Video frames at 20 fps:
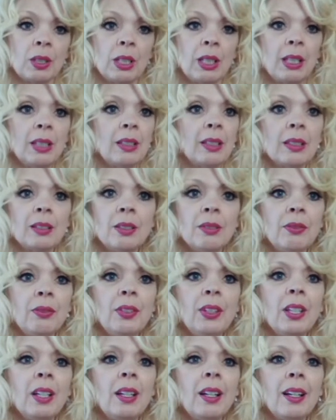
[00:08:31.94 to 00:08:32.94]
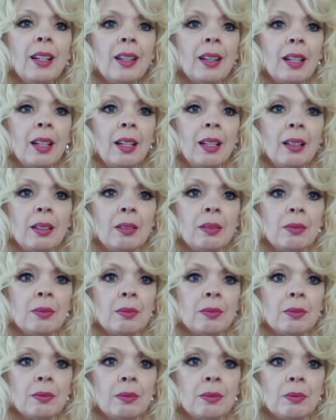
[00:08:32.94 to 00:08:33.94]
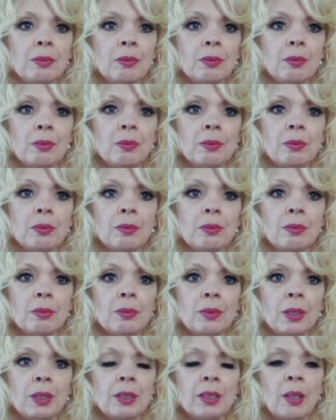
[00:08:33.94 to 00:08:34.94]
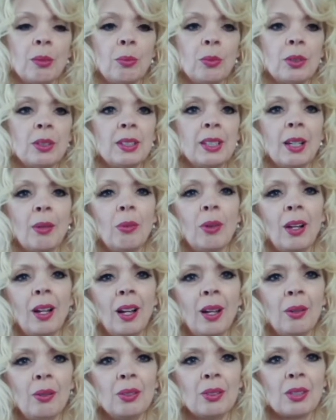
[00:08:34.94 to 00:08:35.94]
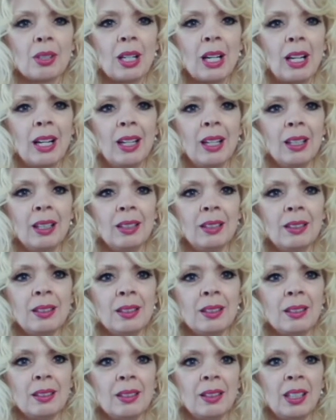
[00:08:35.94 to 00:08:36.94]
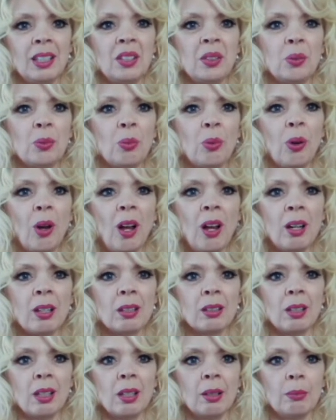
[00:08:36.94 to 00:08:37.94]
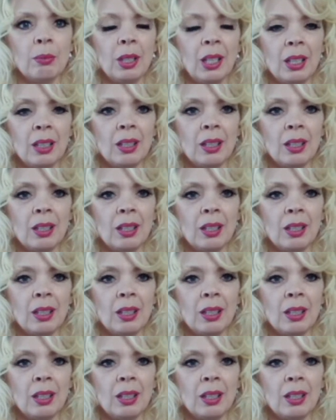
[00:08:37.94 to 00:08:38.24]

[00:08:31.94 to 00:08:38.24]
It doesn't feel like that. Some will say, well, I was kind, and they just walked on me.